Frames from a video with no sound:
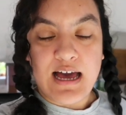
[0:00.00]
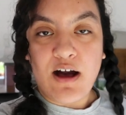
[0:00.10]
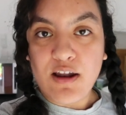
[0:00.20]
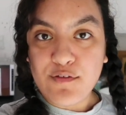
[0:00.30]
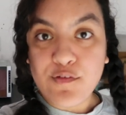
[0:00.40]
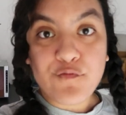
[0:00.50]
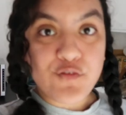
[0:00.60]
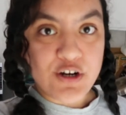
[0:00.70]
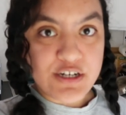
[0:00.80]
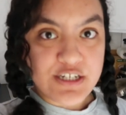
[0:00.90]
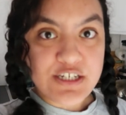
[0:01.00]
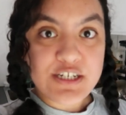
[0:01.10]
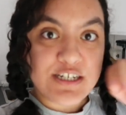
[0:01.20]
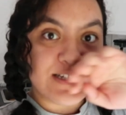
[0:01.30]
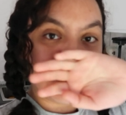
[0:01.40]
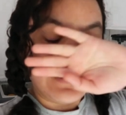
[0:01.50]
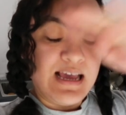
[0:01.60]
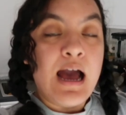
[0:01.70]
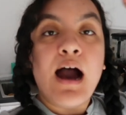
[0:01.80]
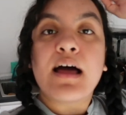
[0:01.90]
all of the furniture,
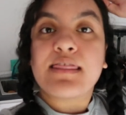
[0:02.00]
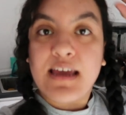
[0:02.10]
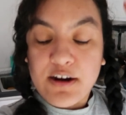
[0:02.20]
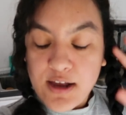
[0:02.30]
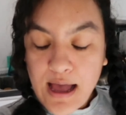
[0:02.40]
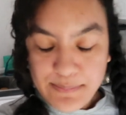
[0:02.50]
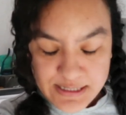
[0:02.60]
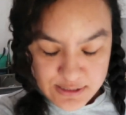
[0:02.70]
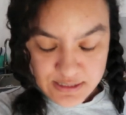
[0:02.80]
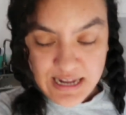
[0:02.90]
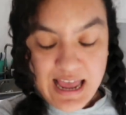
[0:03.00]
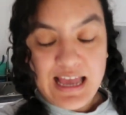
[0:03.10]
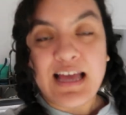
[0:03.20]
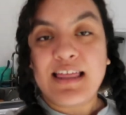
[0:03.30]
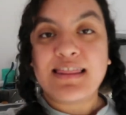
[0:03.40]
they're coming today.